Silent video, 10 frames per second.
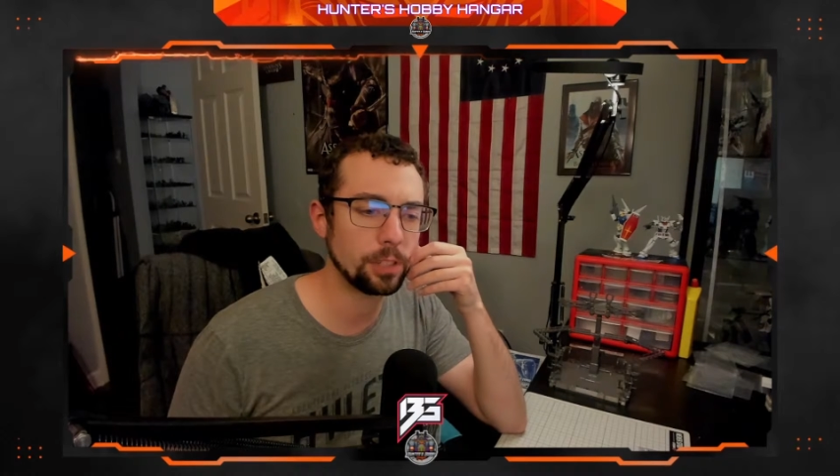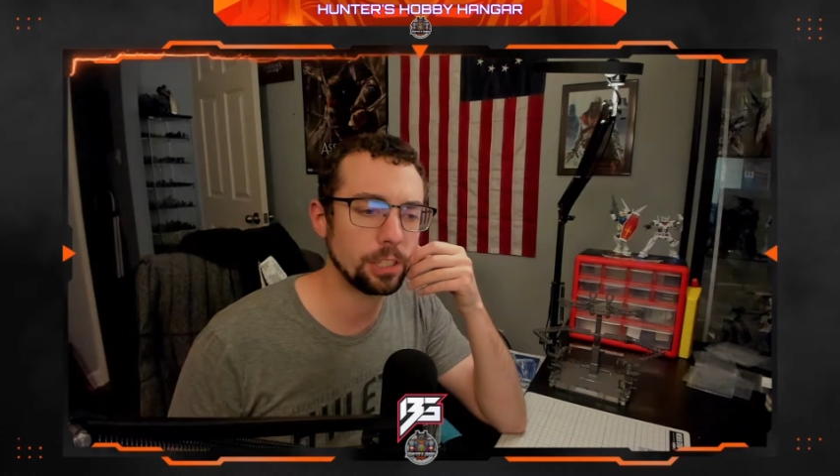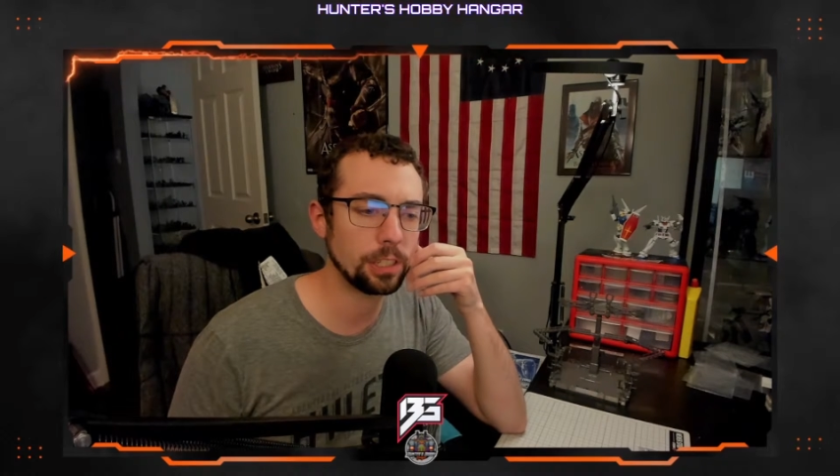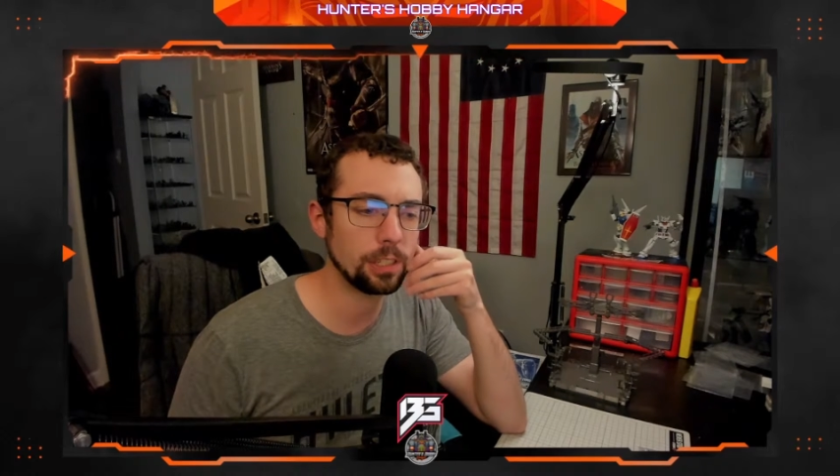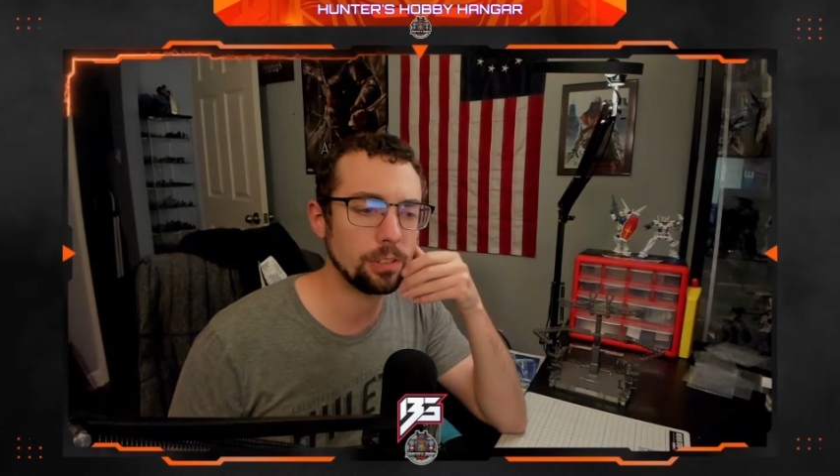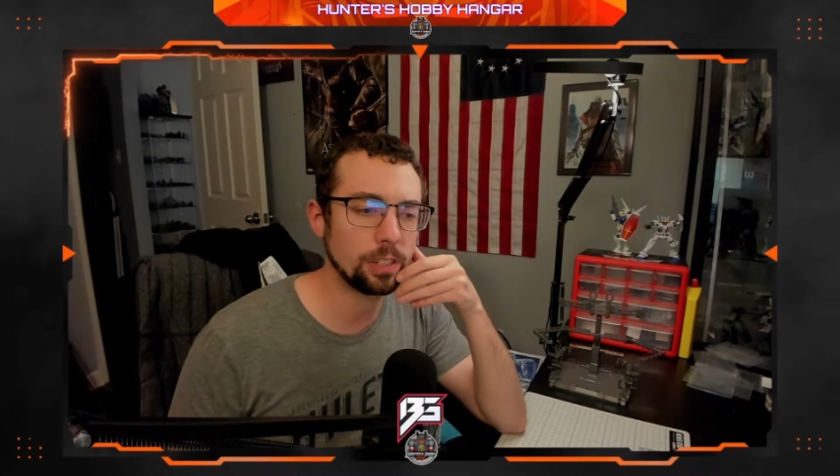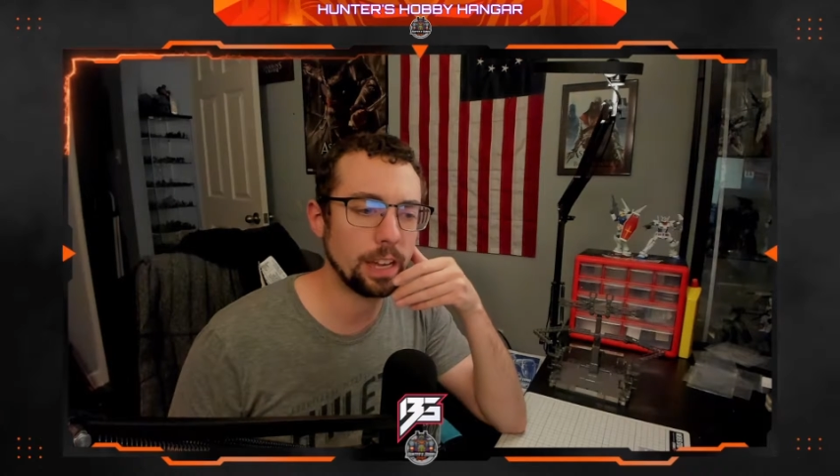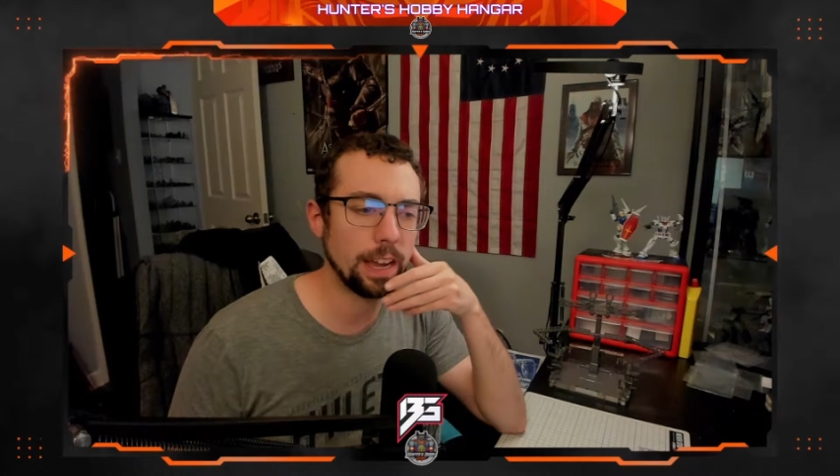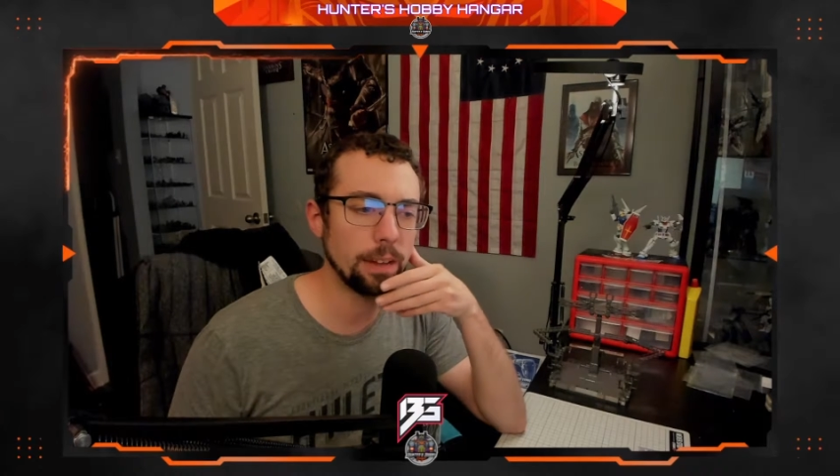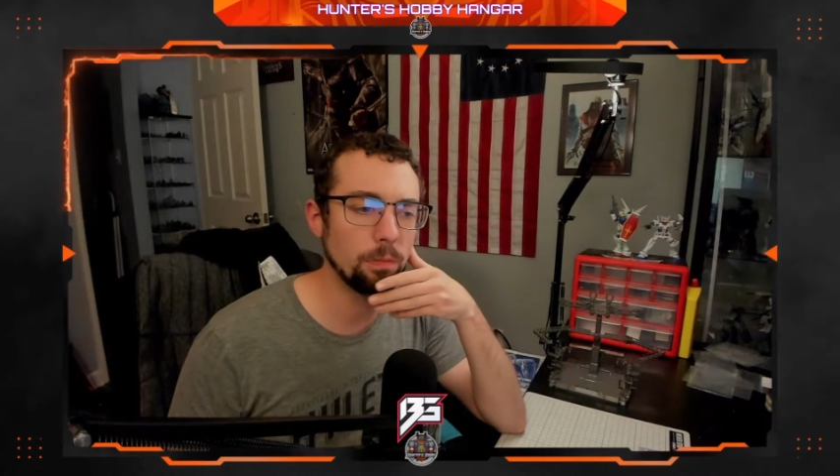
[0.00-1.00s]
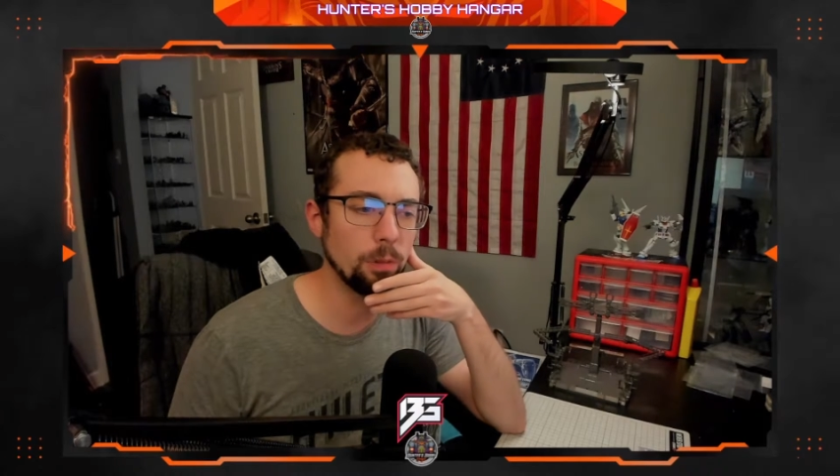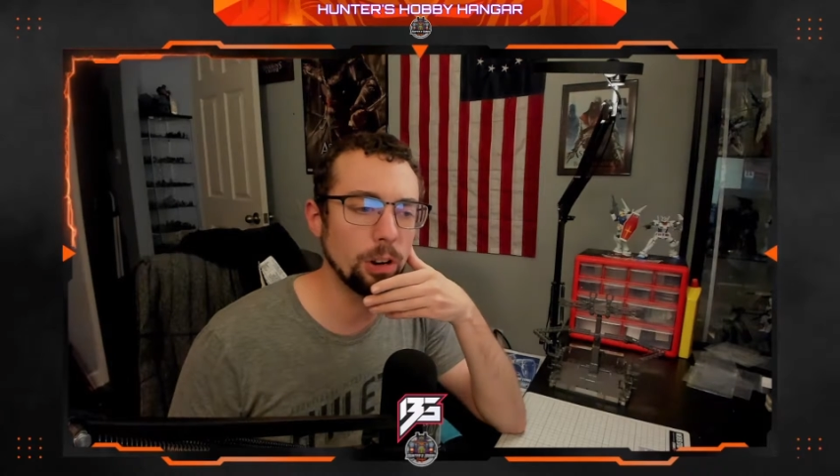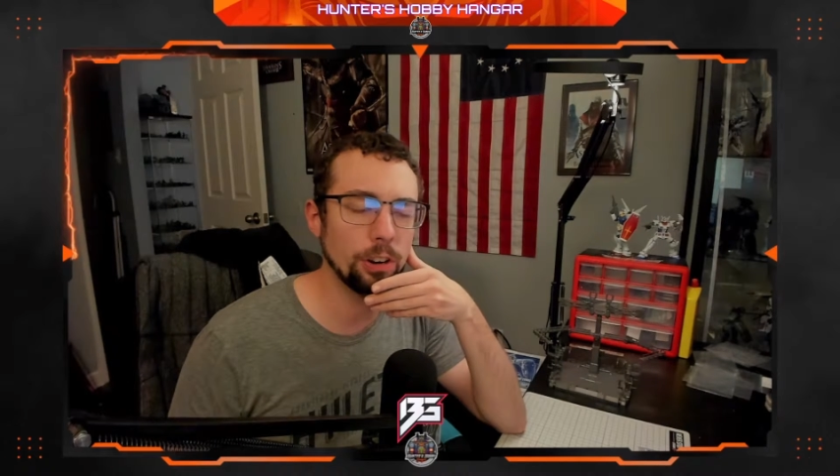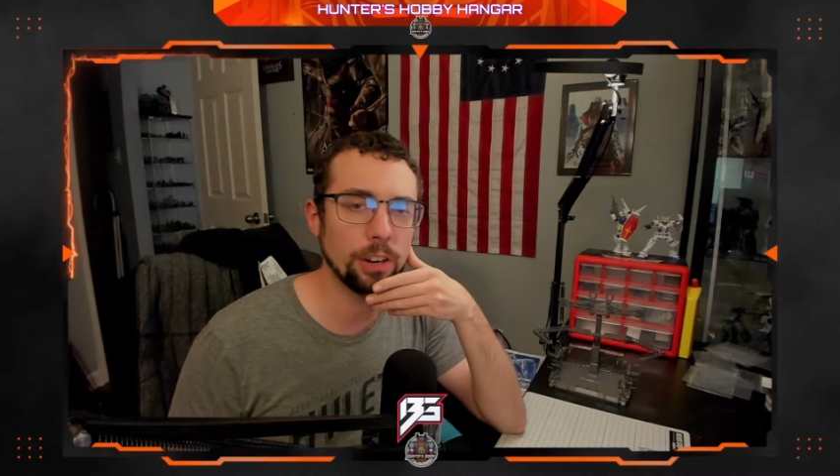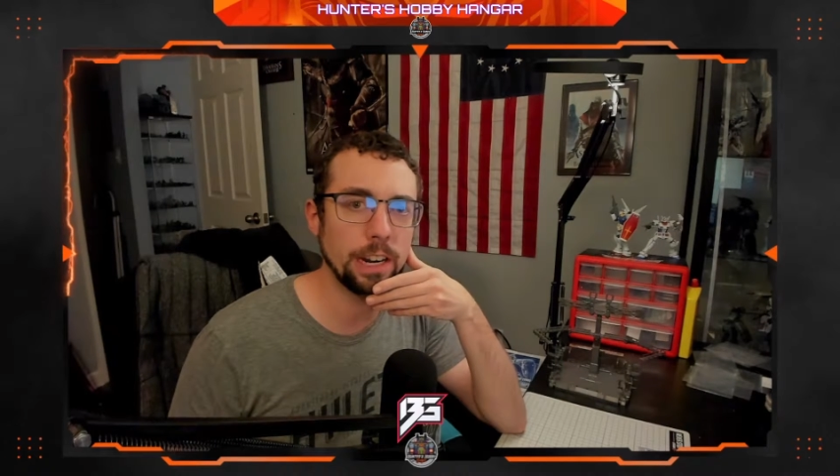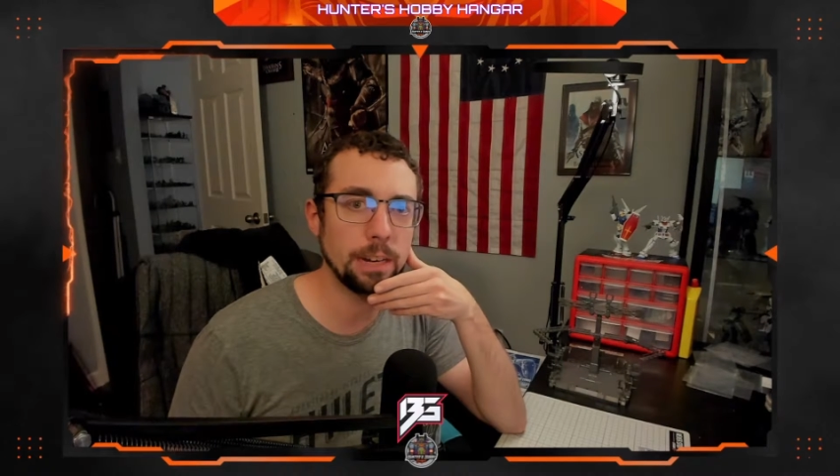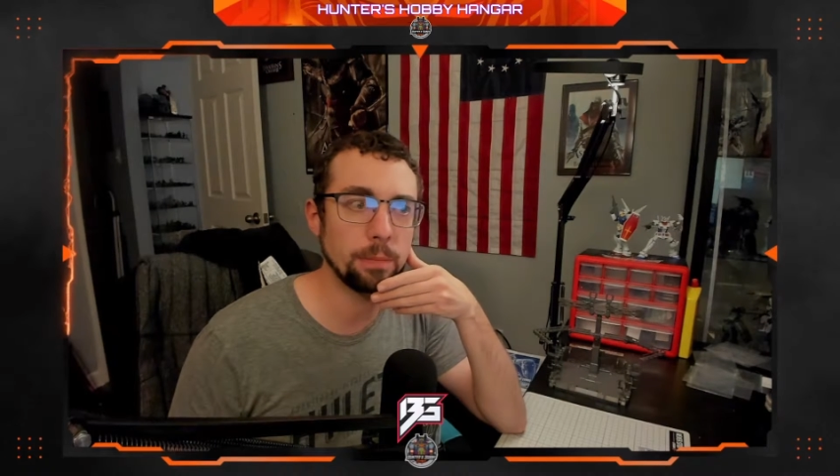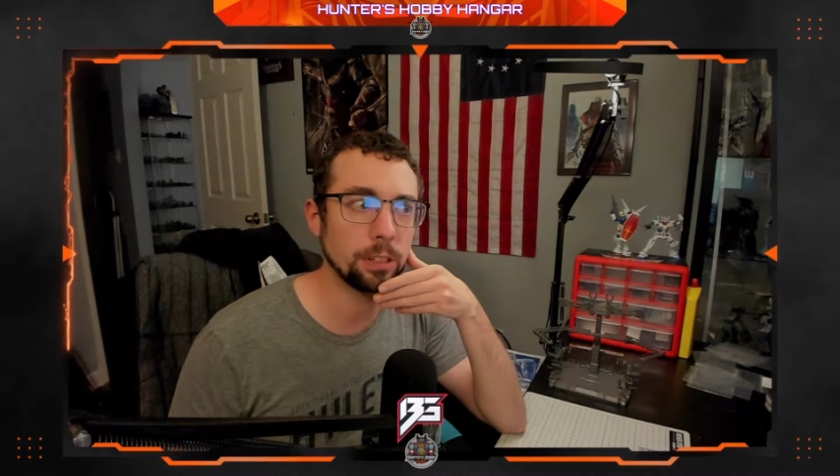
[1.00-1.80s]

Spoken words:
just to use that 180